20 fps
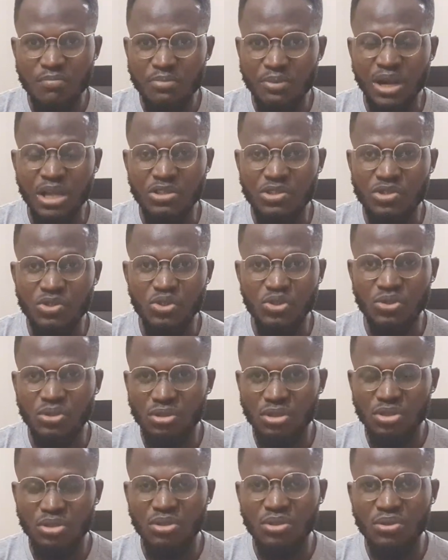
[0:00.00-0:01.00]
brand new,
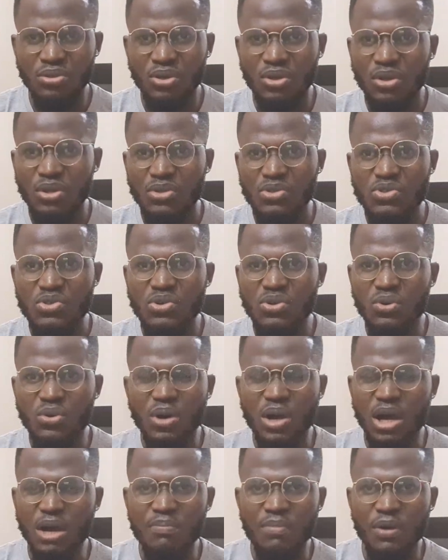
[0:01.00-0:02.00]
you know. So
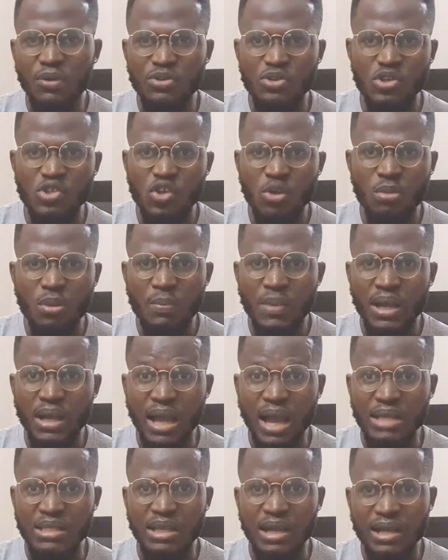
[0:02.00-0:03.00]
um, I was just coming back.
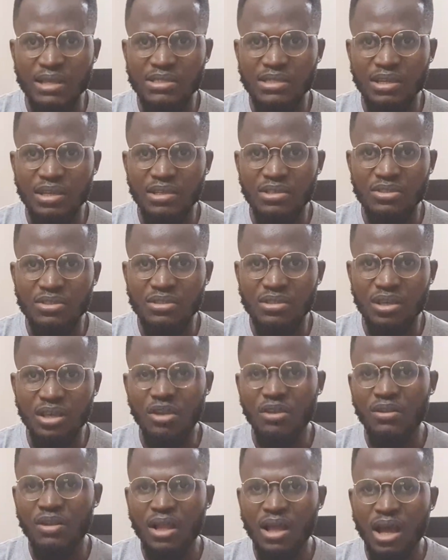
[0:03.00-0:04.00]
I had an accident, yeah?